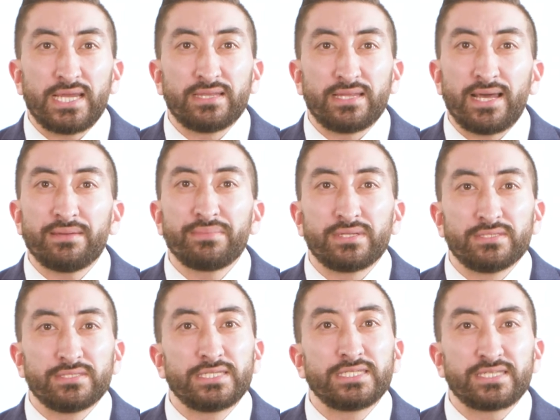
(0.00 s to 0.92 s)
and
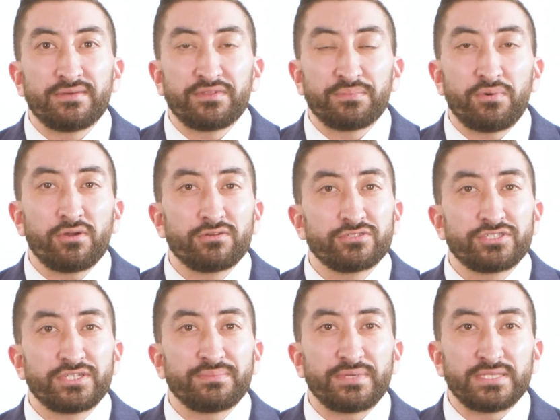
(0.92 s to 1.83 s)
liabilities of the
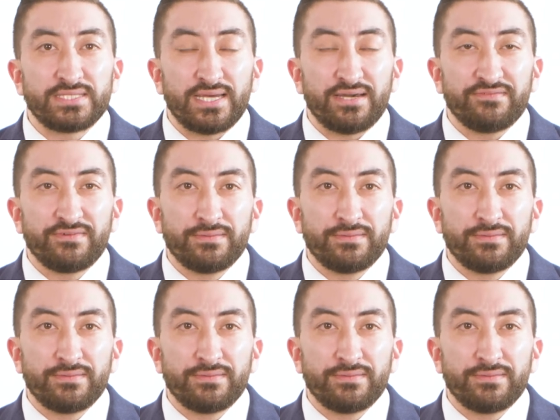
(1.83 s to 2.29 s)
partnership itself.